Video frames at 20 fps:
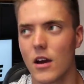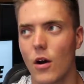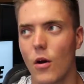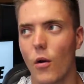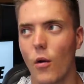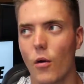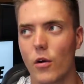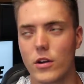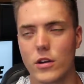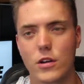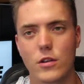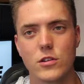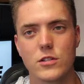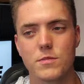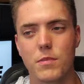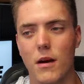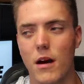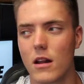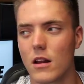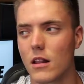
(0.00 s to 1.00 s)
or a
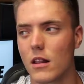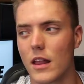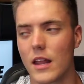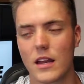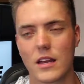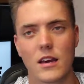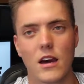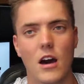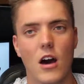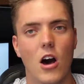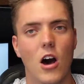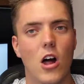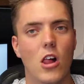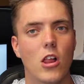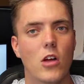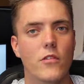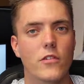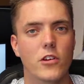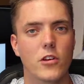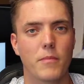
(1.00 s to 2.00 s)
huge puddle and it got
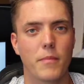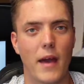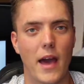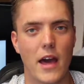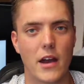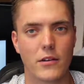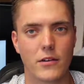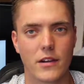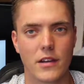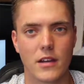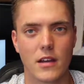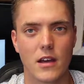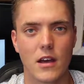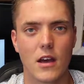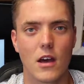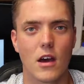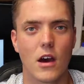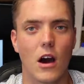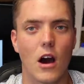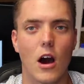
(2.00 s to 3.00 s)
all over your battery,
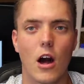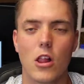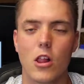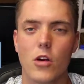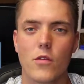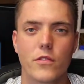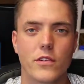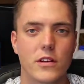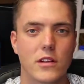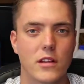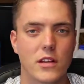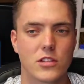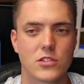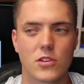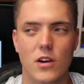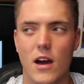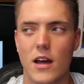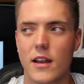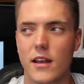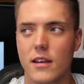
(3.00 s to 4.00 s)
all over your
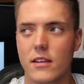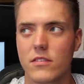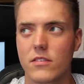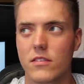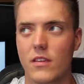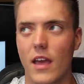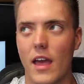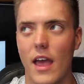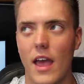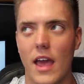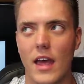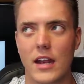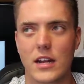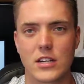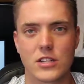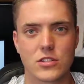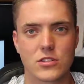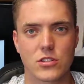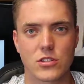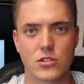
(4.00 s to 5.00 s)
electronics, and it
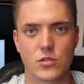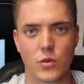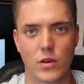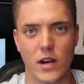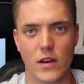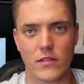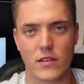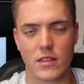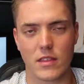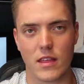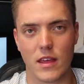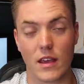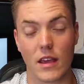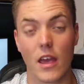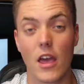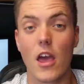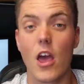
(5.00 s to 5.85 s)
just destroyed everything.